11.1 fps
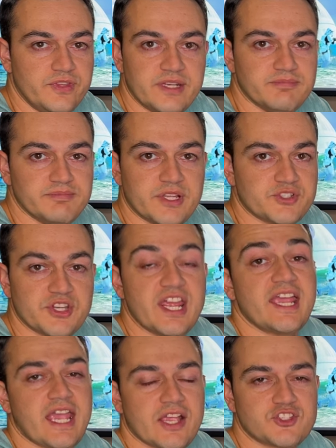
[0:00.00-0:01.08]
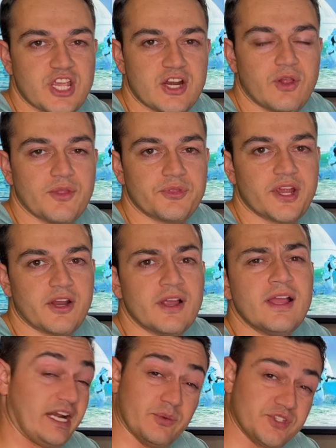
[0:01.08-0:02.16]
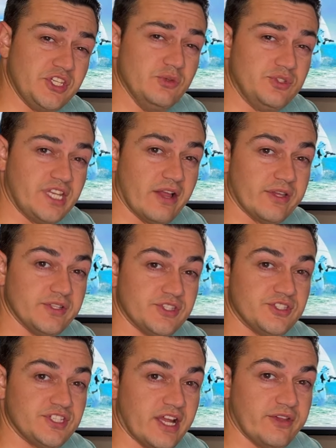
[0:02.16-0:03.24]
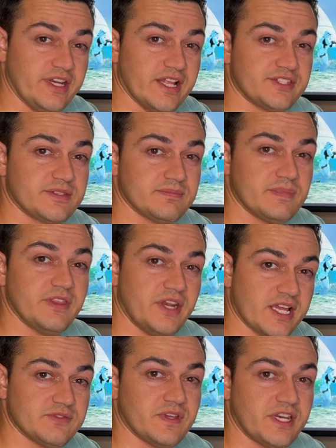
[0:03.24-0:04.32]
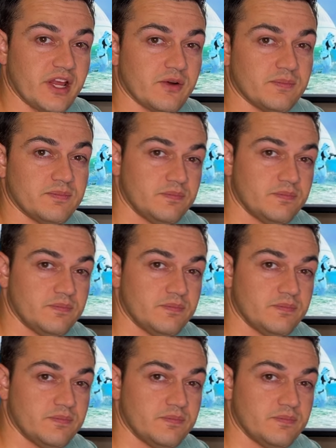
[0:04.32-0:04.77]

that there's a dank ass channel out there, and I will see you stallions and stallionettes in the next video.